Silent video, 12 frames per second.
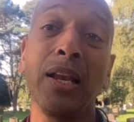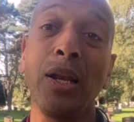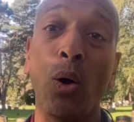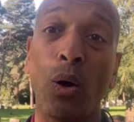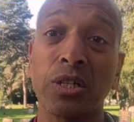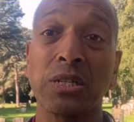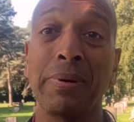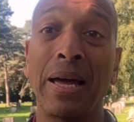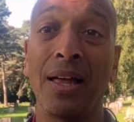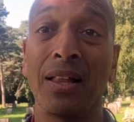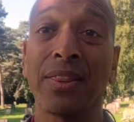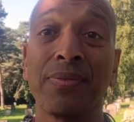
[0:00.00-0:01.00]
lost my
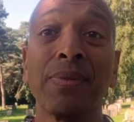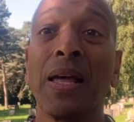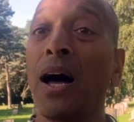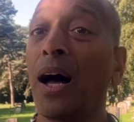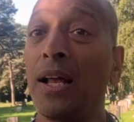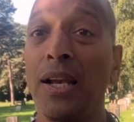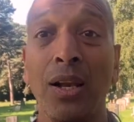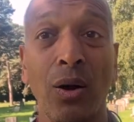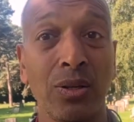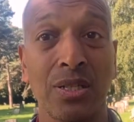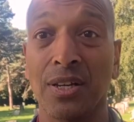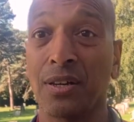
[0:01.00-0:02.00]
health. I
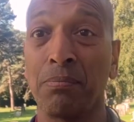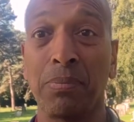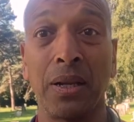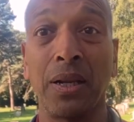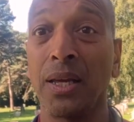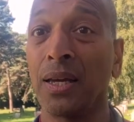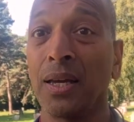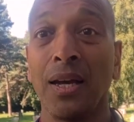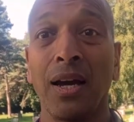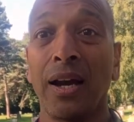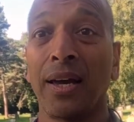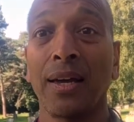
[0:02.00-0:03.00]
lost it completely.
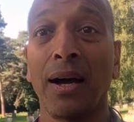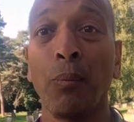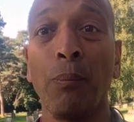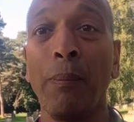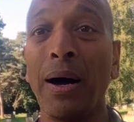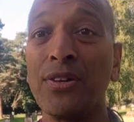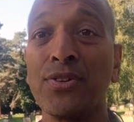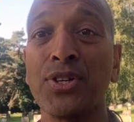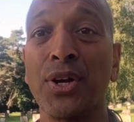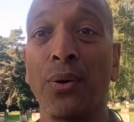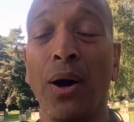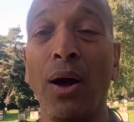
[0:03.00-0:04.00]
Like my
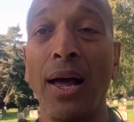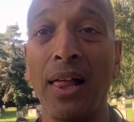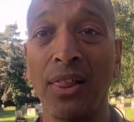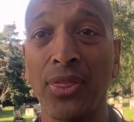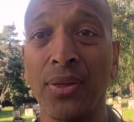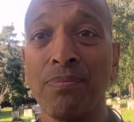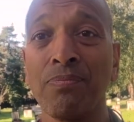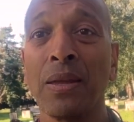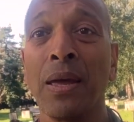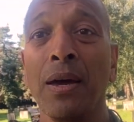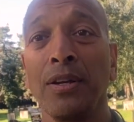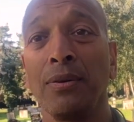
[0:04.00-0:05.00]
zero health
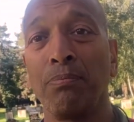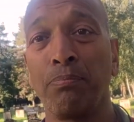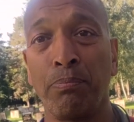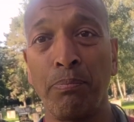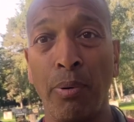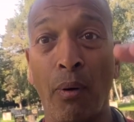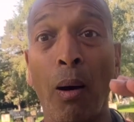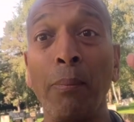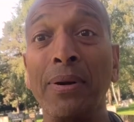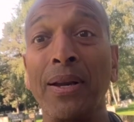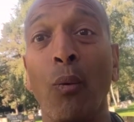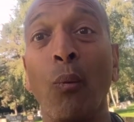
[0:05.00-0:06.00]

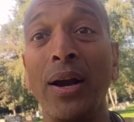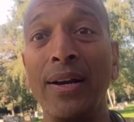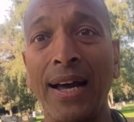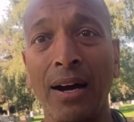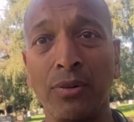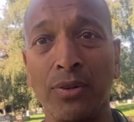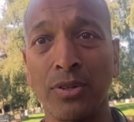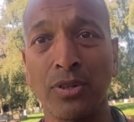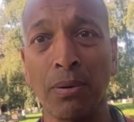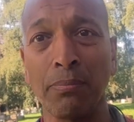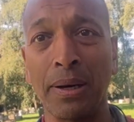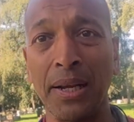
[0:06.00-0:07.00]
barometer went down to
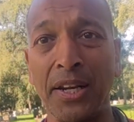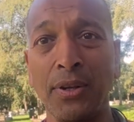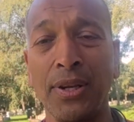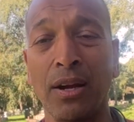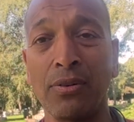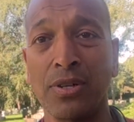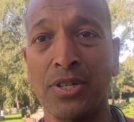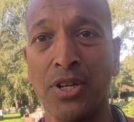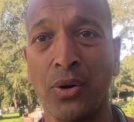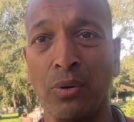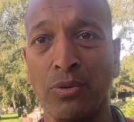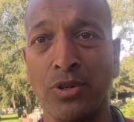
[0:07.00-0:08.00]
completely down to
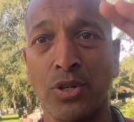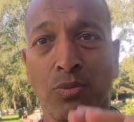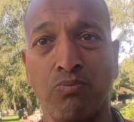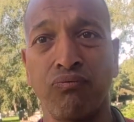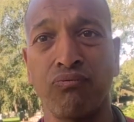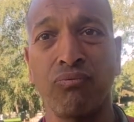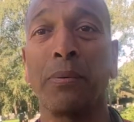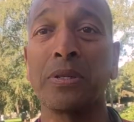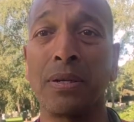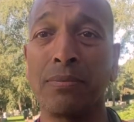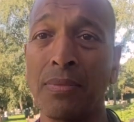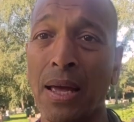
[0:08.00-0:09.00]
zero. I was
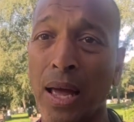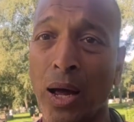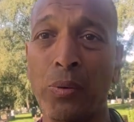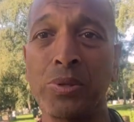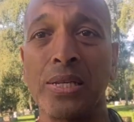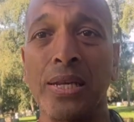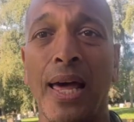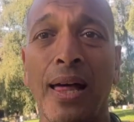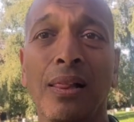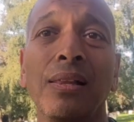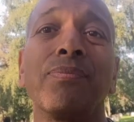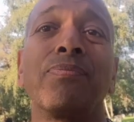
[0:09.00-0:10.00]
in hell.